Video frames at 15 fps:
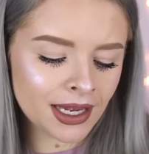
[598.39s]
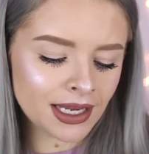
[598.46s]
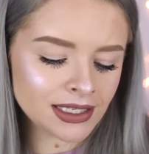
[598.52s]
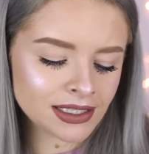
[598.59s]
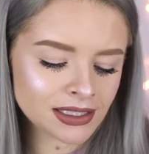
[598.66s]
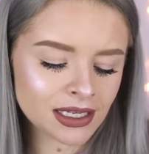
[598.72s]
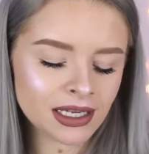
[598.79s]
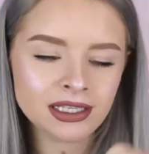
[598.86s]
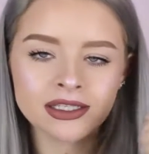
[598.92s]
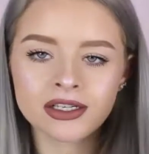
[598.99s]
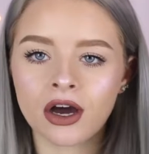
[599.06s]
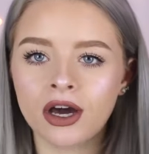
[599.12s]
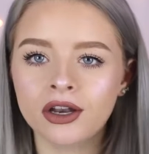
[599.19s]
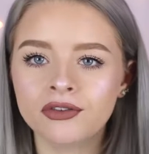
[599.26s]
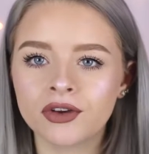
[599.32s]
it's it's
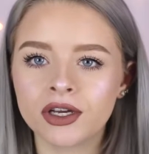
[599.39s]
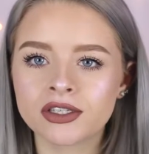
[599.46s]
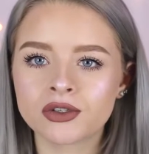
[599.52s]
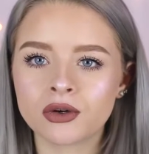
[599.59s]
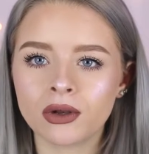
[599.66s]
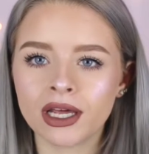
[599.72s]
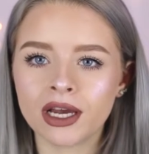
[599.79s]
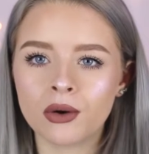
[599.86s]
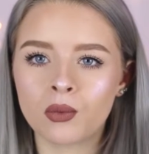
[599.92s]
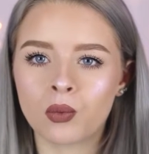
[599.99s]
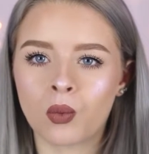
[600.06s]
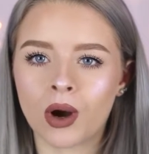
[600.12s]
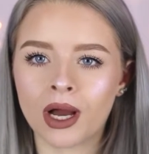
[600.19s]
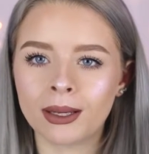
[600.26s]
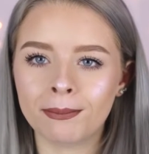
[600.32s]
kind of it's got like a
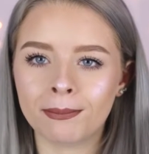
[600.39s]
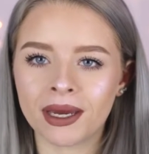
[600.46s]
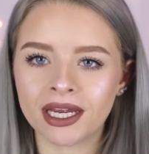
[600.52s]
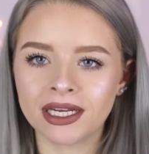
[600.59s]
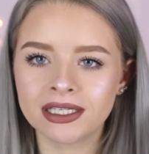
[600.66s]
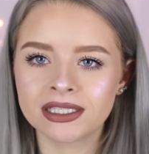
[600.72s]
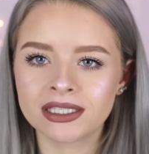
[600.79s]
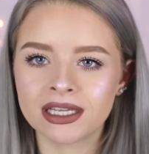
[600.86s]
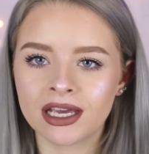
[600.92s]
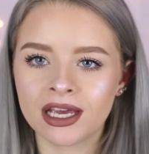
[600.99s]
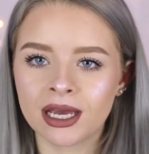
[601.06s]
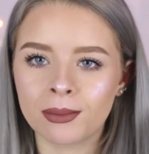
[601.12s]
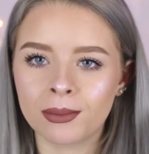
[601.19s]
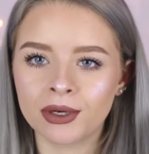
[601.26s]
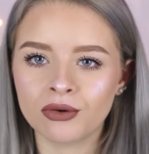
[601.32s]
white base
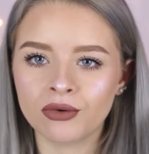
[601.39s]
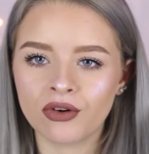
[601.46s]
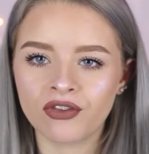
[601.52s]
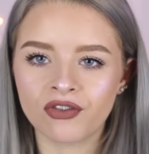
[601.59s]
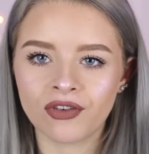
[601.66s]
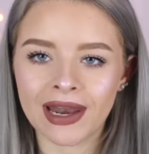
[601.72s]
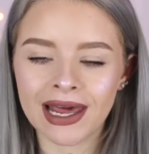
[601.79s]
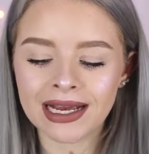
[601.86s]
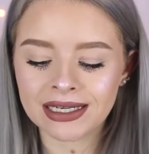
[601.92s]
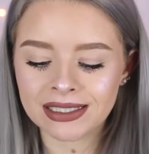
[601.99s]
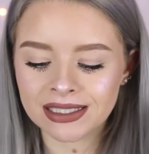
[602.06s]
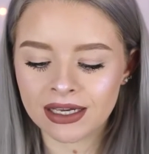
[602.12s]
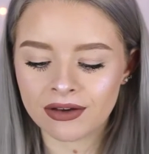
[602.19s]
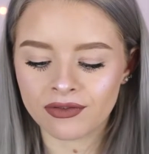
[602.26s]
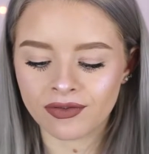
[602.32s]
but it
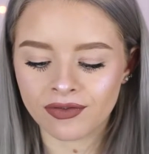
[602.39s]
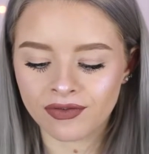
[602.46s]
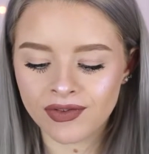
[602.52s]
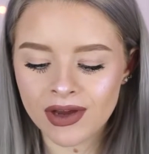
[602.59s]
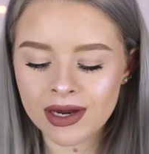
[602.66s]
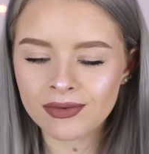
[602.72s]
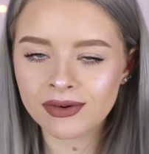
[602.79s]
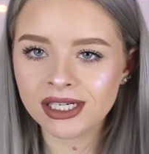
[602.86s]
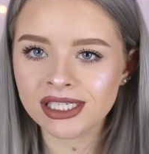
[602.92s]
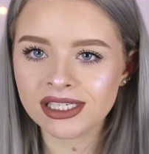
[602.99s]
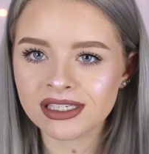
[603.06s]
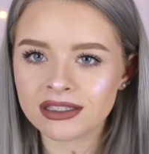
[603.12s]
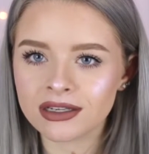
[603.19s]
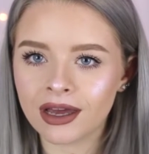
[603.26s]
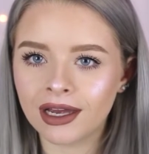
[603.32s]
reflects very
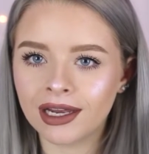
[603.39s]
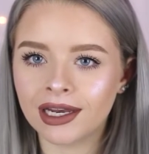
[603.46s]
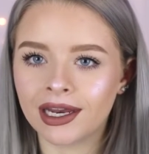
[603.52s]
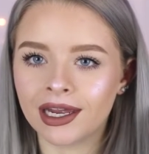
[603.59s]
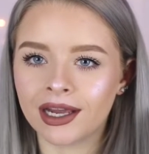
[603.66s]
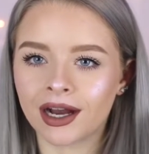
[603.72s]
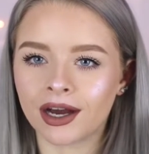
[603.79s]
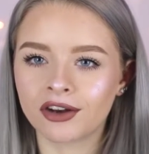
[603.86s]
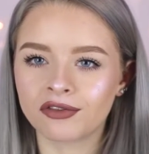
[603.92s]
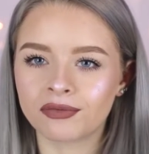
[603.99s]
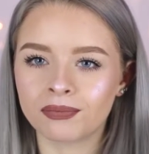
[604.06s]
slightly kind